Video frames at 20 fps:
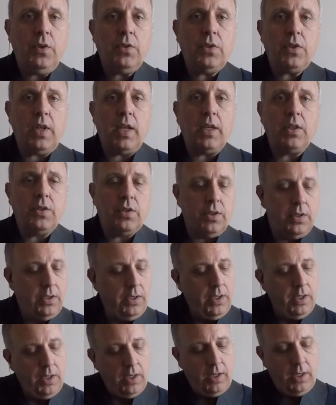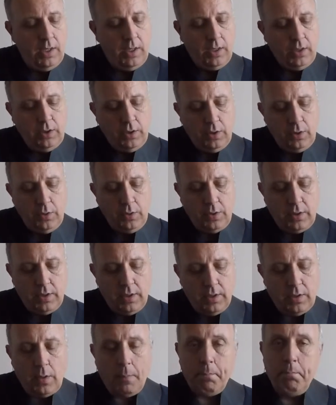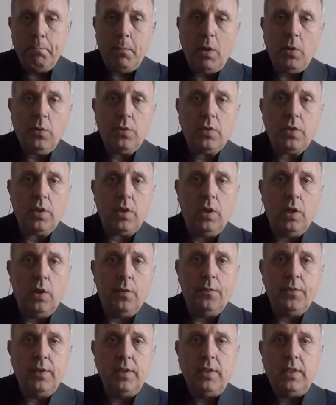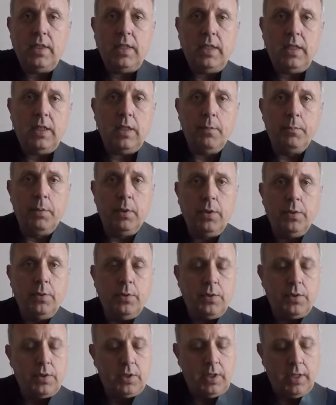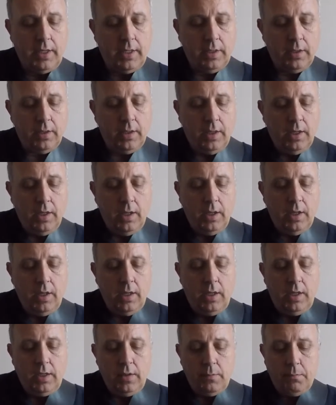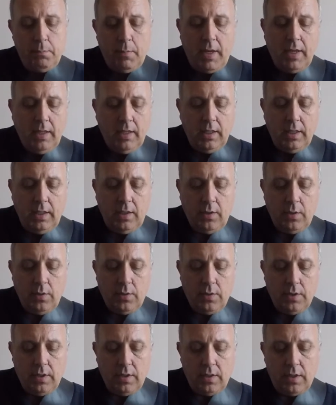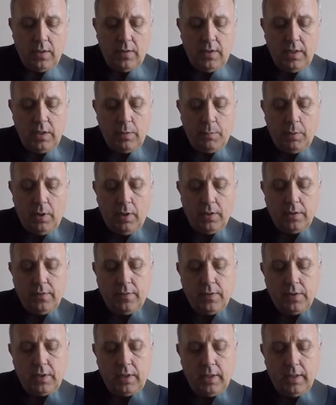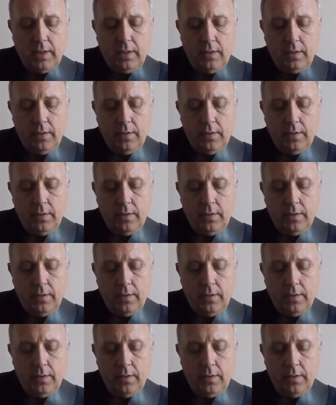section uses most of the D blues scale. It mainly uses this part of the scale.